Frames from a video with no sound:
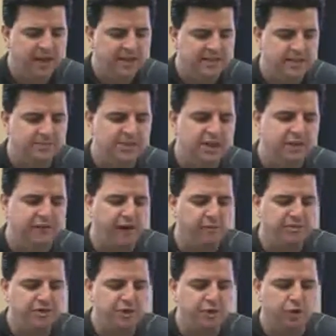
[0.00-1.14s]
Simcere
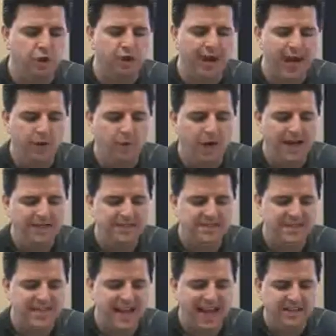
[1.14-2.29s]
Pharmaceutical,
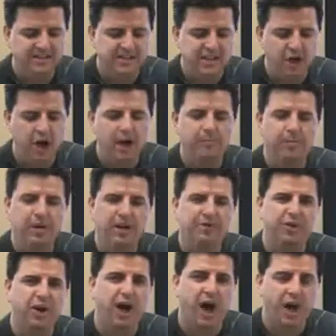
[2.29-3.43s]
NYSE SCR put out
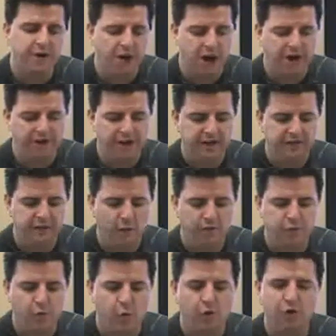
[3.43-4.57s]
their unaudited
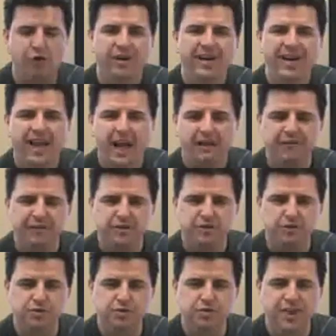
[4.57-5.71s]
fourth quarter and
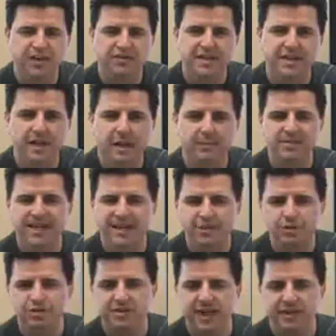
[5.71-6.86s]
fiscal 2008 numbers. That
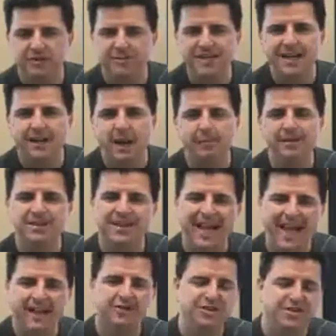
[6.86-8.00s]
usually tells me a company is
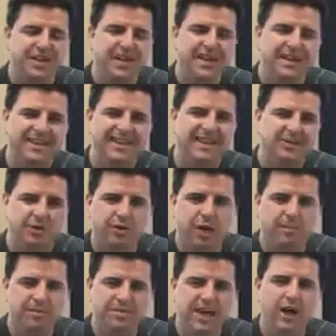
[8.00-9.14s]
anxious to get their
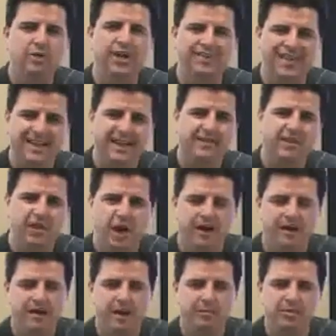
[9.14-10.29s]
numbers out and then give you the
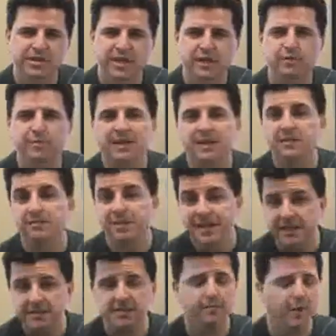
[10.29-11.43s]
audit numbers later because it
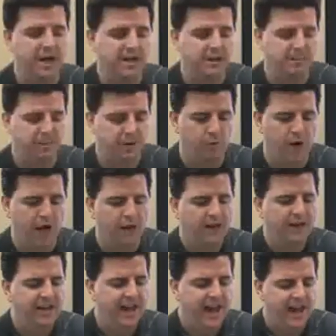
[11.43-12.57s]
means they probably did pretty
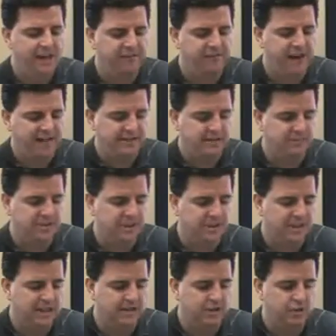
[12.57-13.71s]
well. And in fact, Simcere
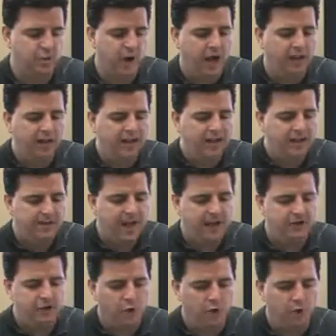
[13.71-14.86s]
did do well.
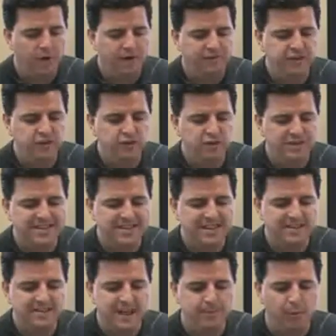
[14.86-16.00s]
Uh, total revenue,
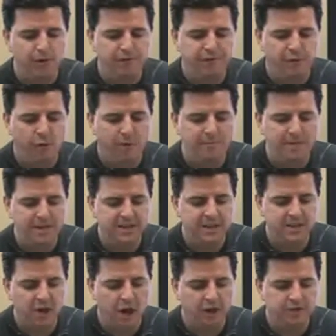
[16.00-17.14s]
$68.4
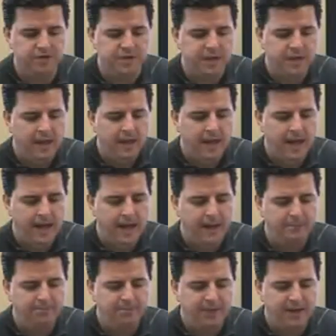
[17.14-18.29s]
million. Uh,
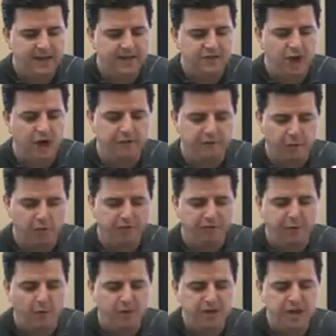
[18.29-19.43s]
uh, sorry, for the
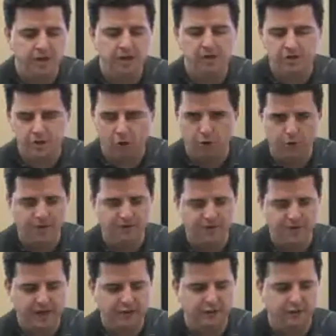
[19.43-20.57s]
full year total
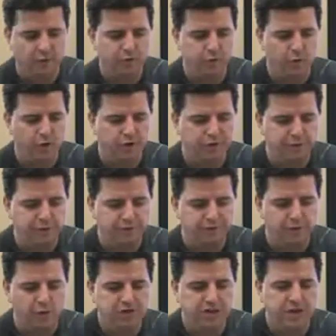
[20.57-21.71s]
revenue, that was their fourth quarter. For the
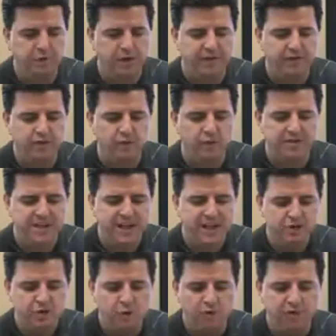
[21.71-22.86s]
full year revenue was
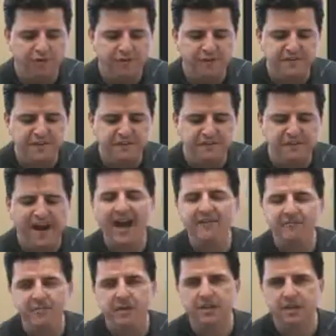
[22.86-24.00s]

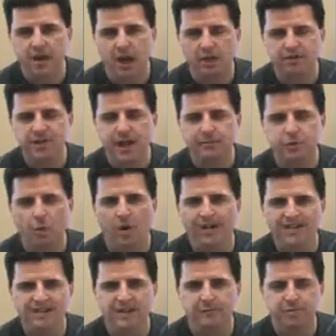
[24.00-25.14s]
$255 million, up
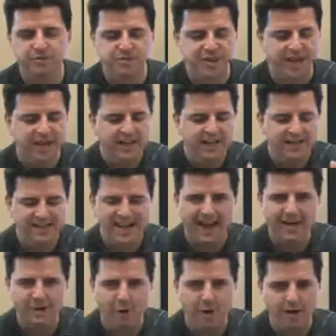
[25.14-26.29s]
27%. Now
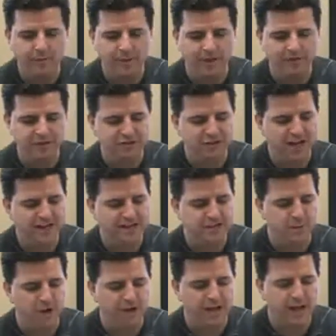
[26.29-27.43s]
you know why we love these Chinese
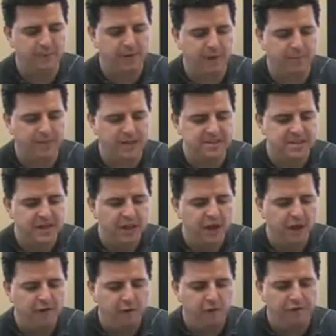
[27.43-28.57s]
small cap companies.
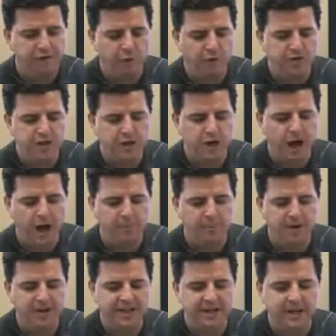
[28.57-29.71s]
For the full year,
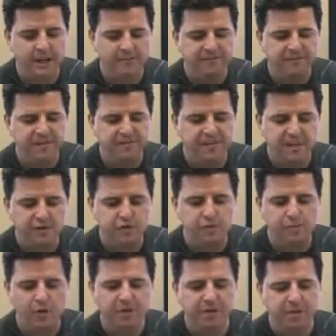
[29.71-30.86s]
operating income
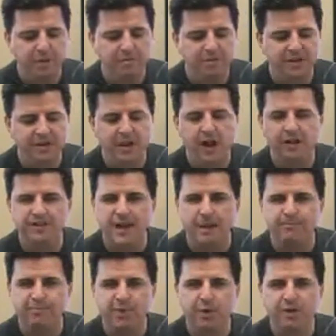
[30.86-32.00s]
$52.3 million,
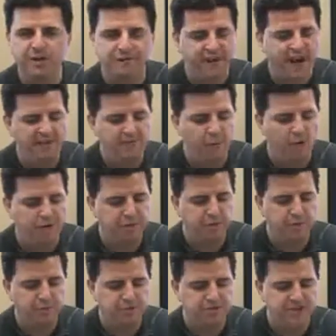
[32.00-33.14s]
up
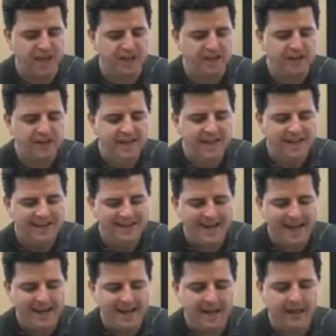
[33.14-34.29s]
35.3%.
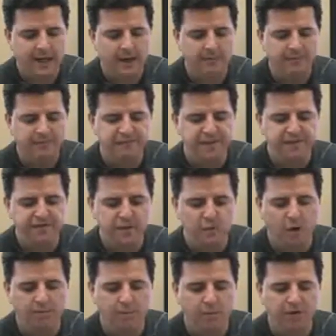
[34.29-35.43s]
Net income
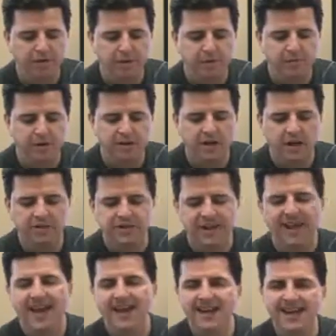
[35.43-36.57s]
$51.3 million,
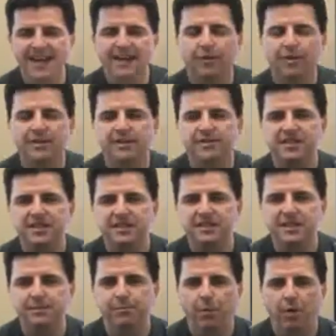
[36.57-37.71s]
an increase of
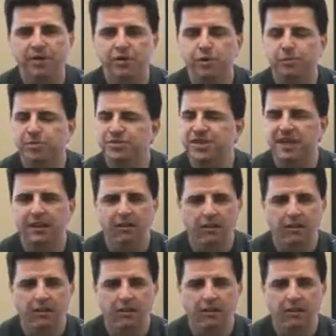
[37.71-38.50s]
16.2%.